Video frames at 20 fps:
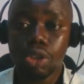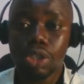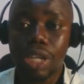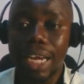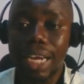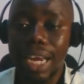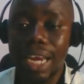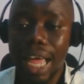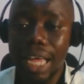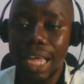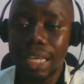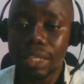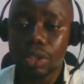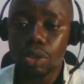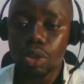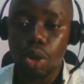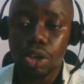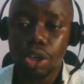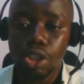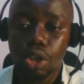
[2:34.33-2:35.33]
And the last
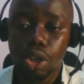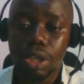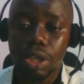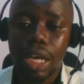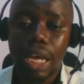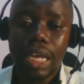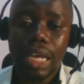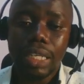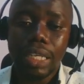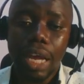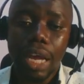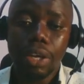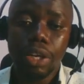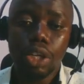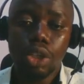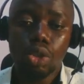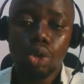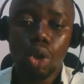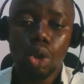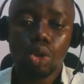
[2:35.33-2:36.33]
condition that you
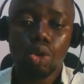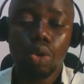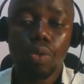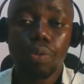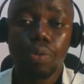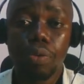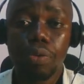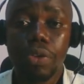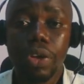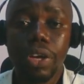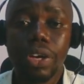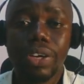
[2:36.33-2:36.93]
need to also fulfill